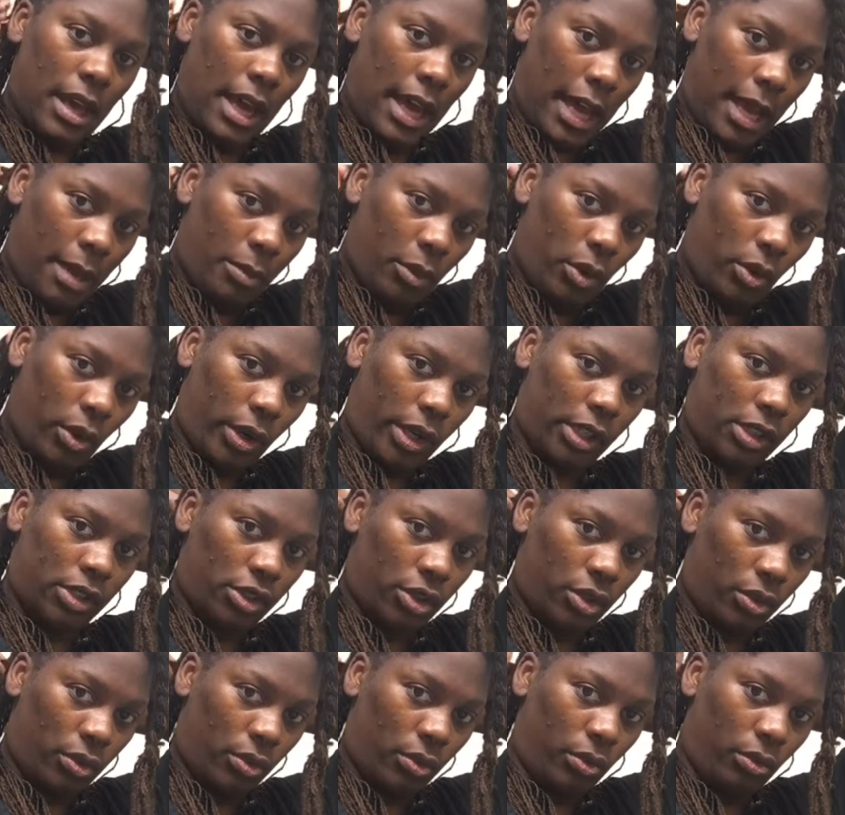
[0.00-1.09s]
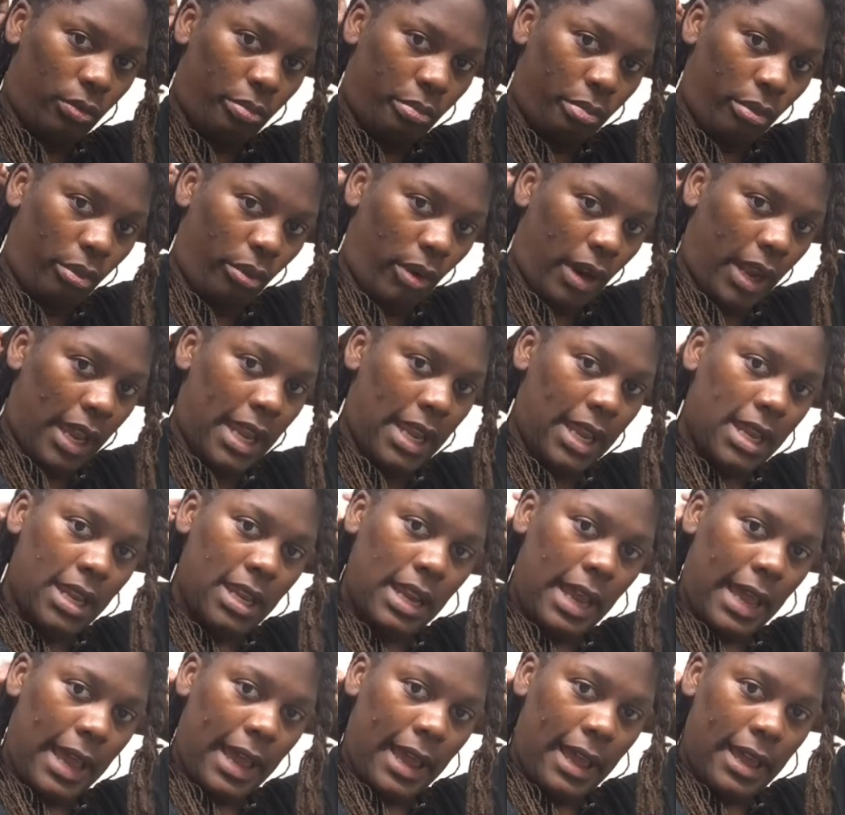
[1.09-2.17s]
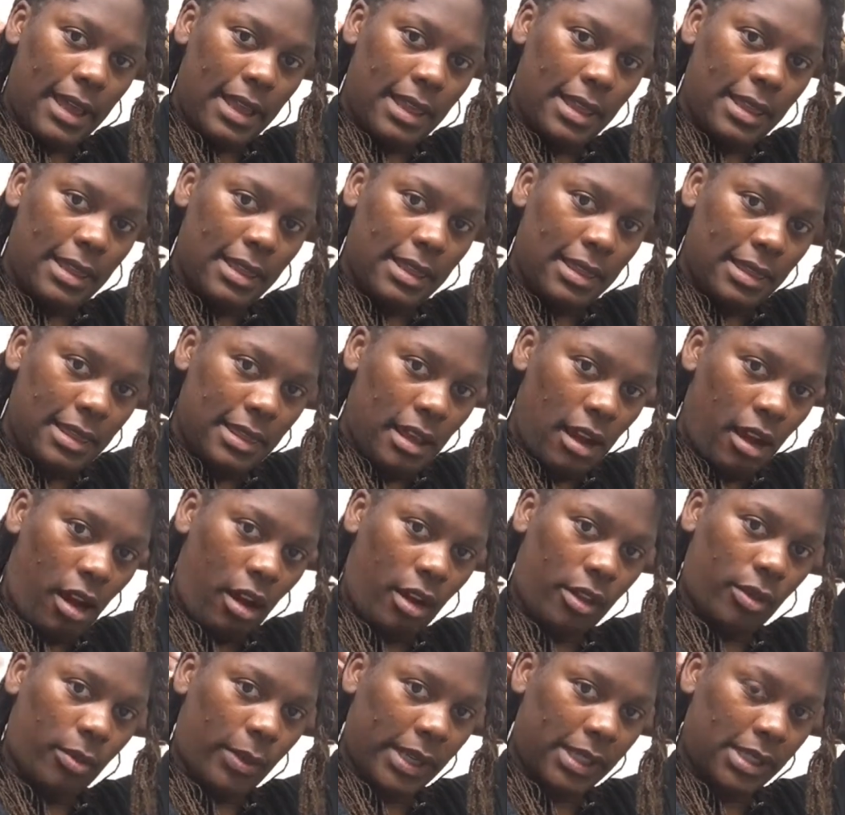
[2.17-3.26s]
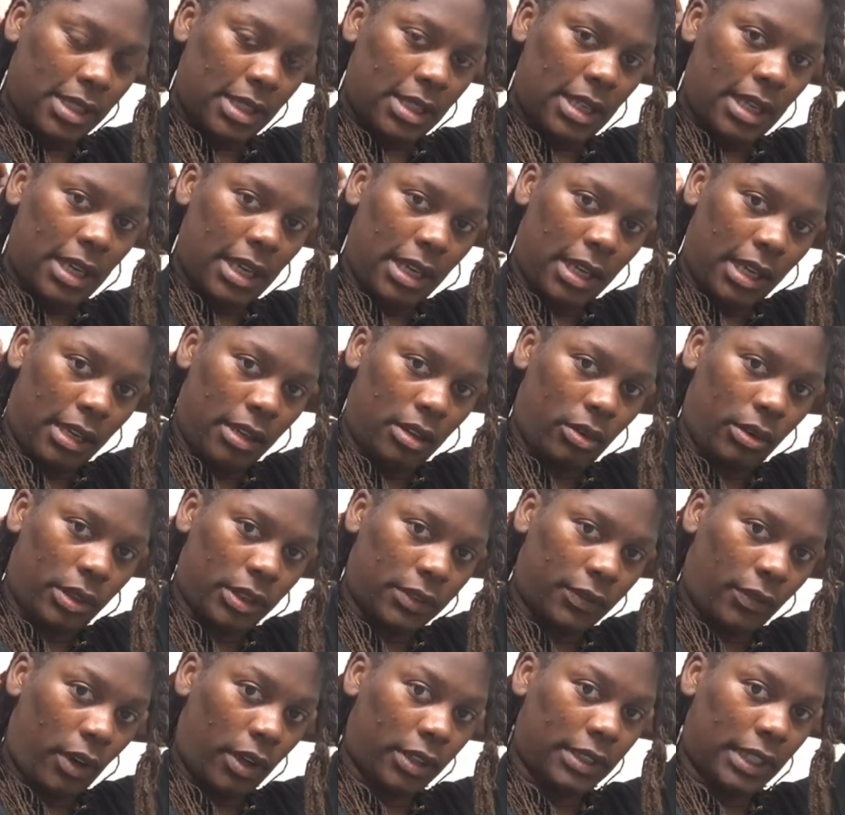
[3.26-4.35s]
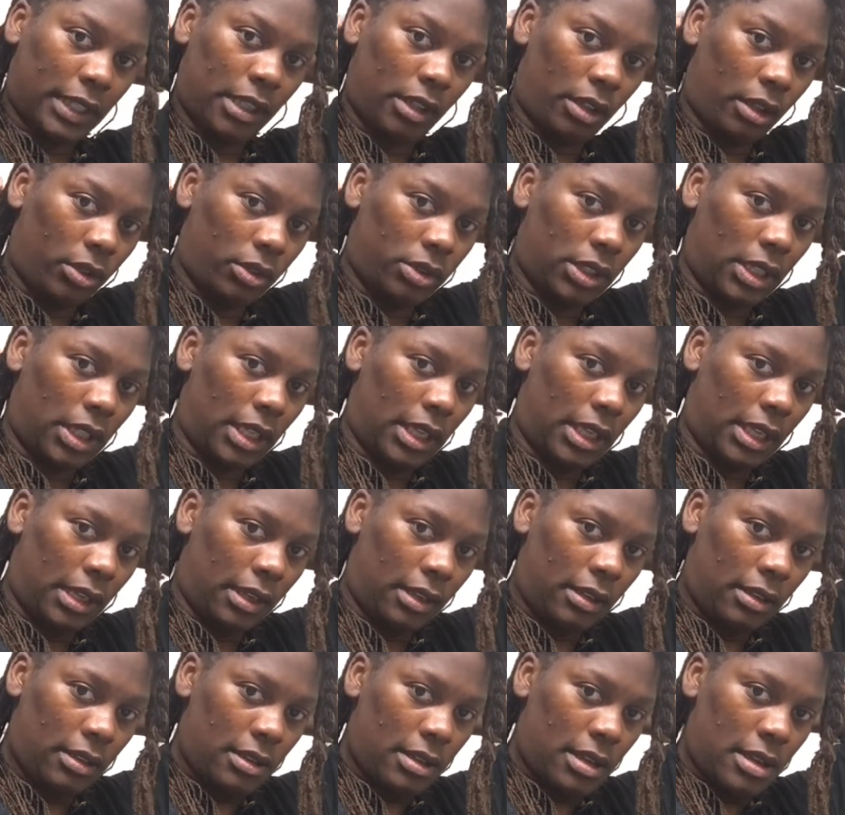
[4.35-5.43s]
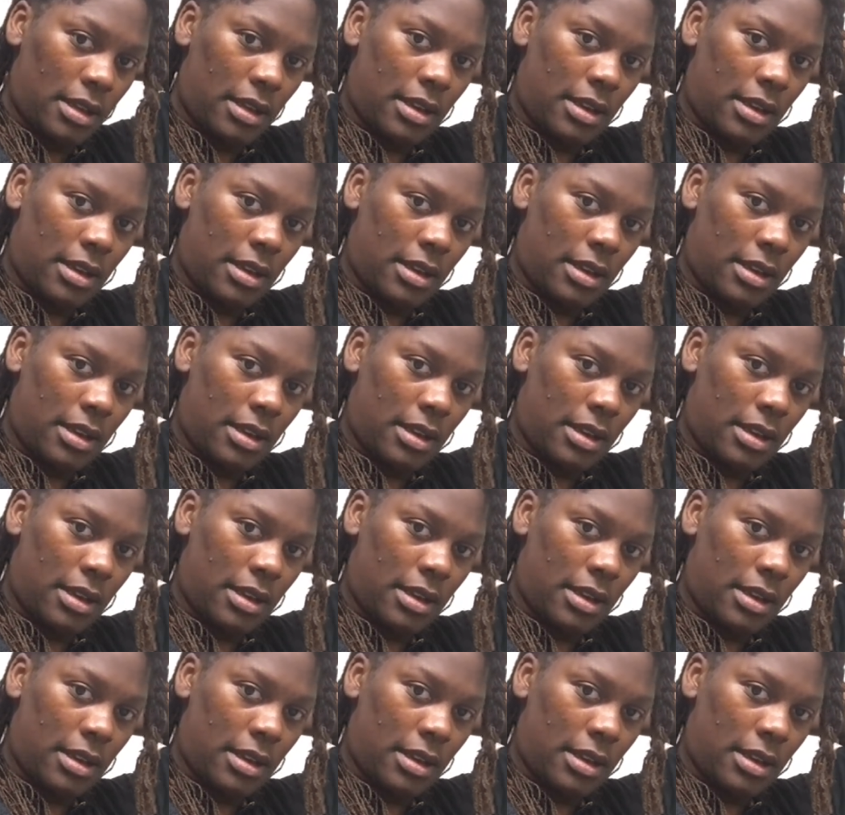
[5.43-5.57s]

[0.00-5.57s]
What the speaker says: I'm going to braid all the way to the end, or as far as I can go to the end.